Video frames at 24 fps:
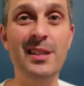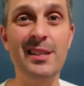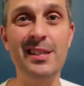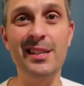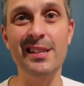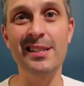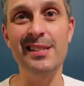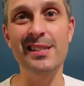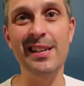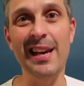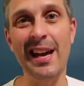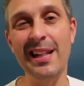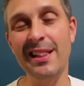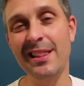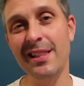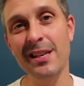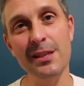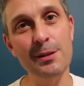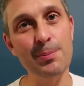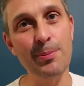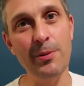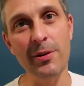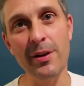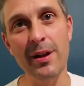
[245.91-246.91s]
just because at
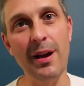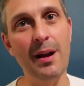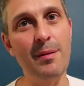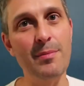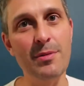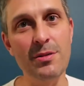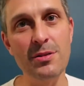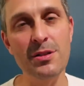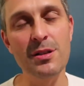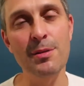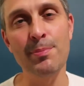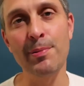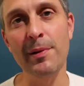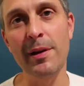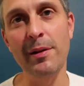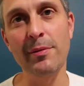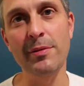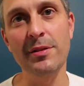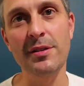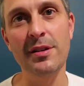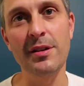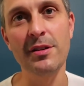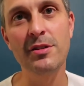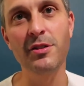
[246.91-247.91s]
this point I'm used to playing
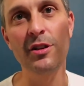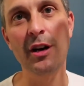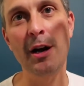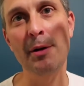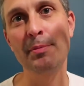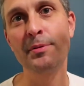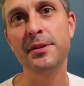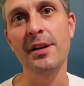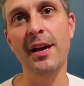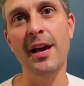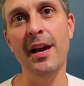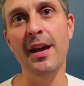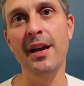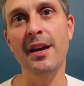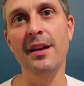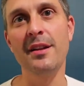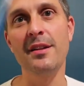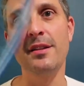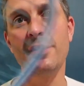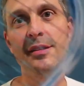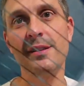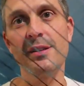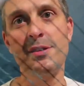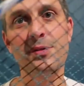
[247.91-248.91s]
with teardrops
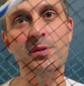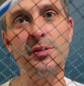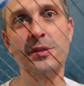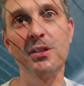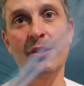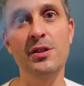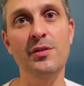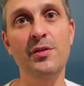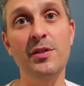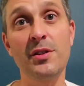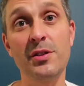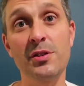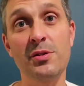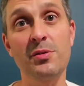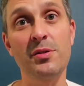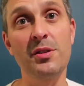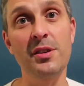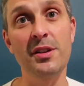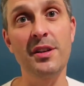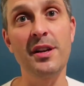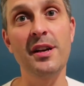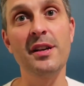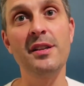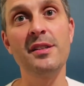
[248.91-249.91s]
and this one just feels
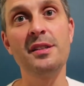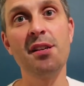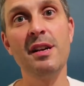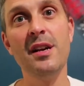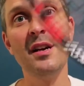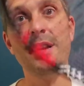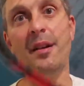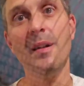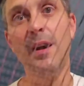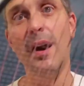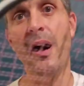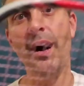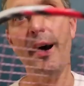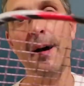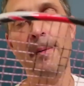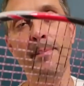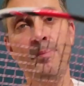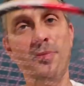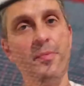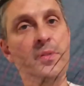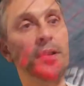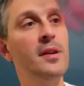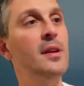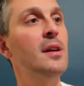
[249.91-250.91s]
really nice.
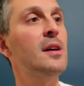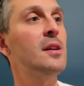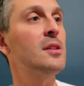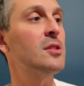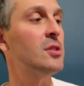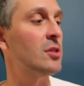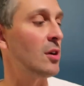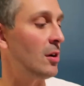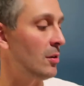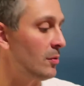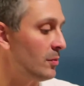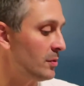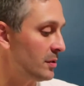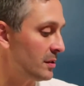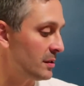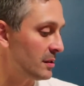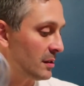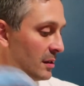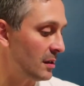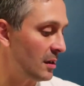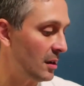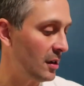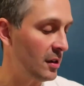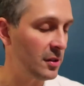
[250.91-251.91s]
The Assault was
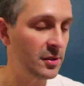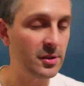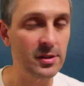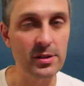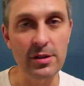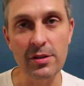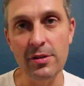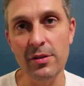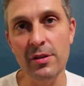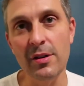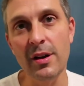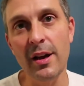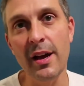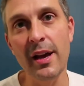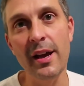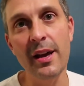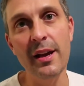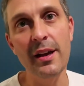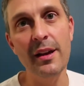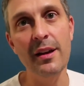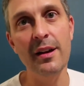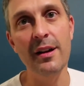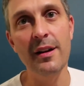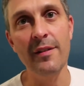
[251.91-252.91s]
also
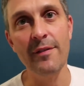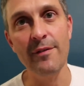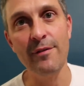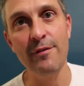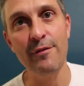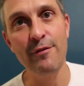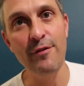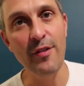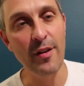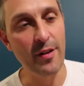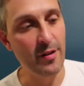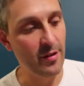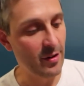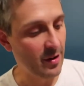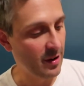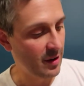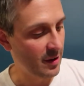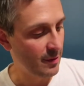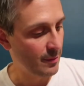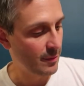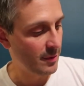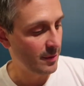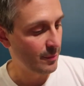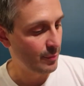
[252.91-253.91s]
a
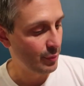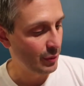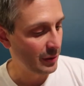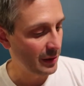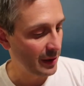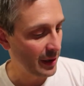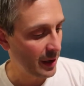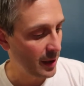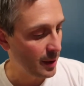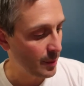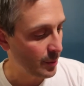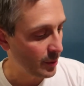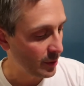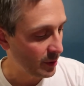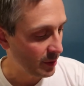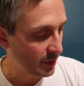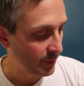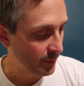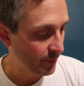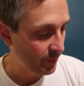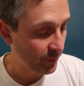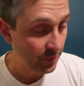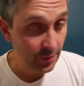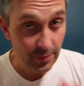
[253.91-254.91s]
very
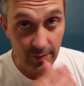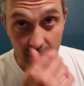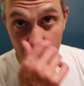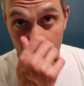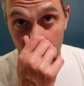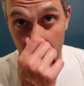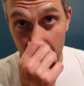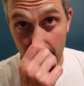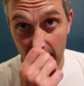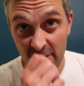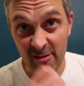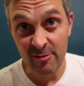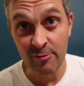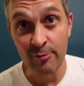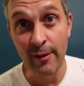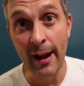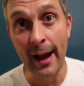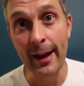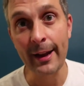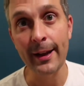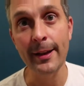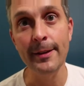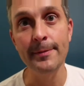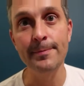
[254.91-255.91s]
playable
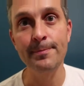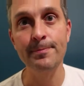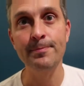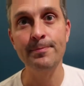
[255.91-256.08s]
racket.